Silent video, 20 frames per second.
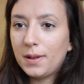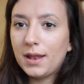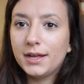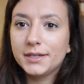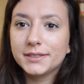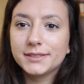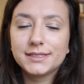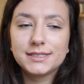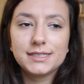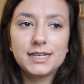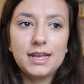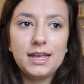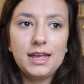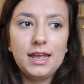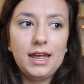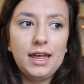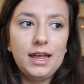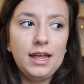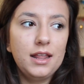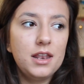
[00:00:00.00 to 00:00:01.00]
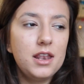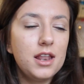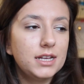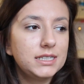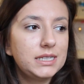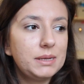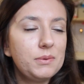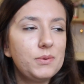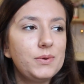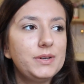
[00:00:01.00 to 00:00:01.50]
Plus
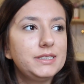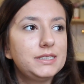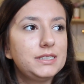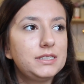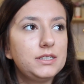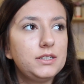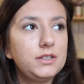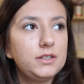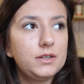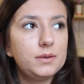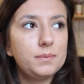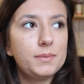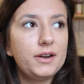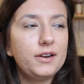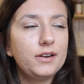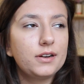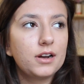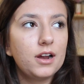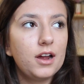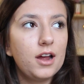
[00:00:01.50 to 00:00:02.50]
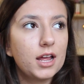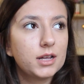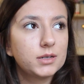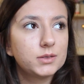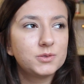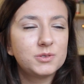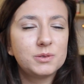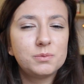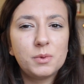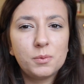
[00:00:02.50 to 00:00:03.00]
last time I went to America I
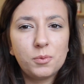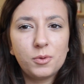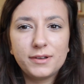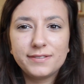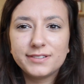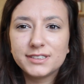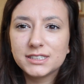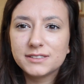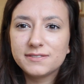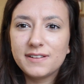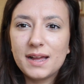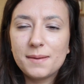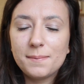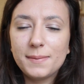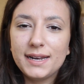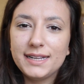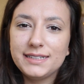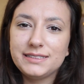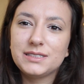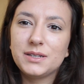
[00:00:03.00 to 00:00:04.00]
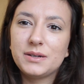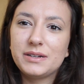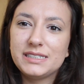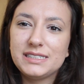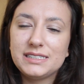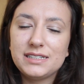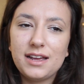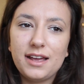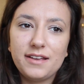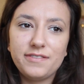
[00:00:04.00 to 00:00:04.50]
was with my boyfriend's family, so
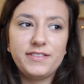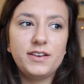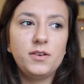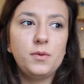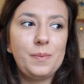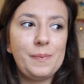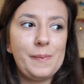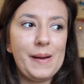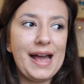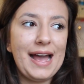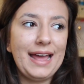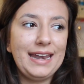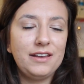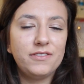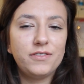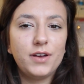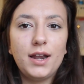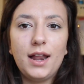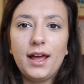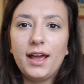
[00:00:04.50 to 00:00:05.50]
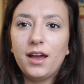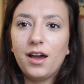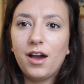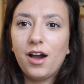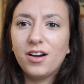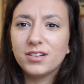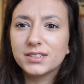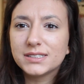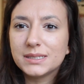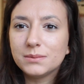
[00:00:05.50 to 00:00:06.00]
I felt bad if I like
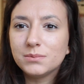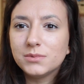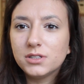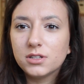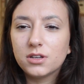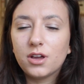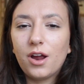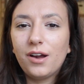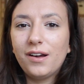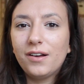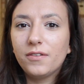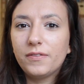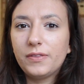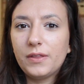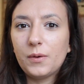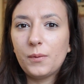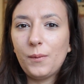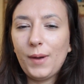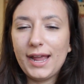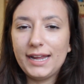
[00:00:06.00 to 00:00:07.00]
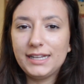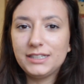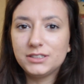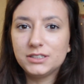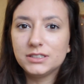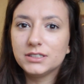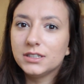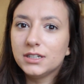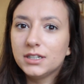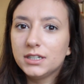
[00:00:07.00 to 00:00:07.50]
asked them to go out of their way
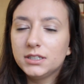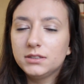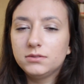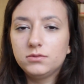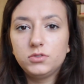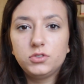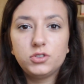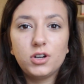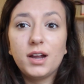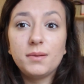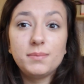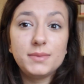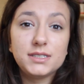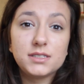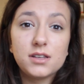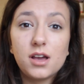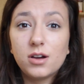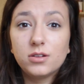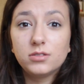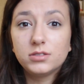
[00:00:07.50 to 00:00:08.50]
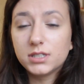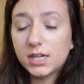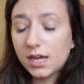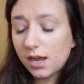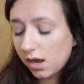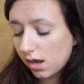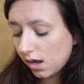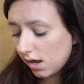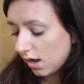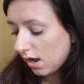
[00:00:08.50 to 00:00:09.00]
to drive me to Ulta.